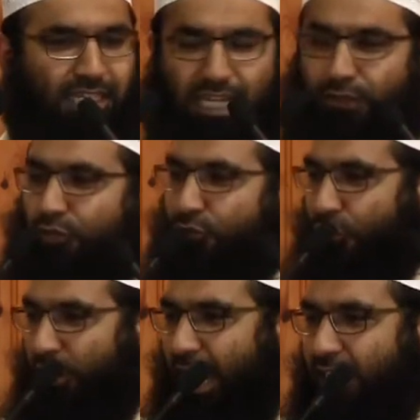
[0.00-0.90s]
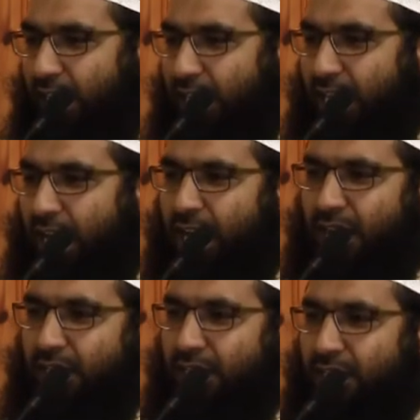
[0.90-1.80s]
If you forget
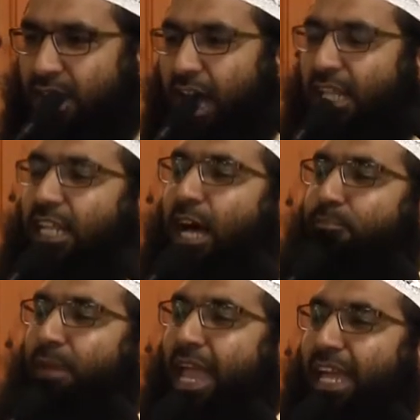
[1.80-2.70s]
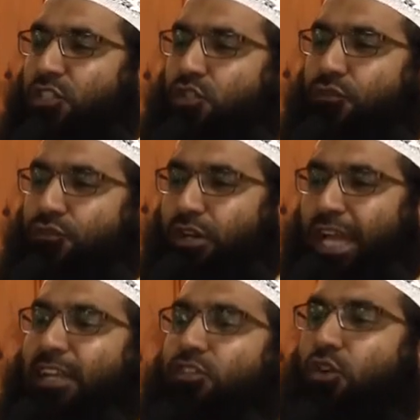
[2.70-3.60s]
Allah, Allah makes you
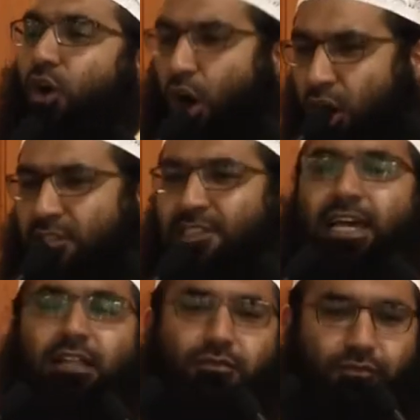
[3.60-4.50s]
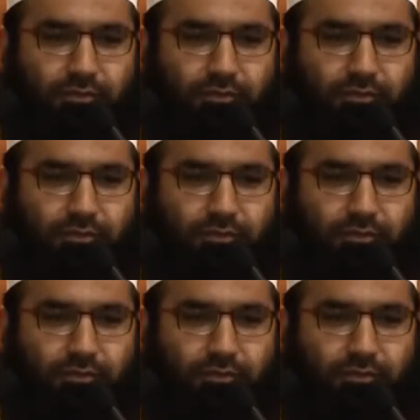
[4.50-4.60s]
forget your own self.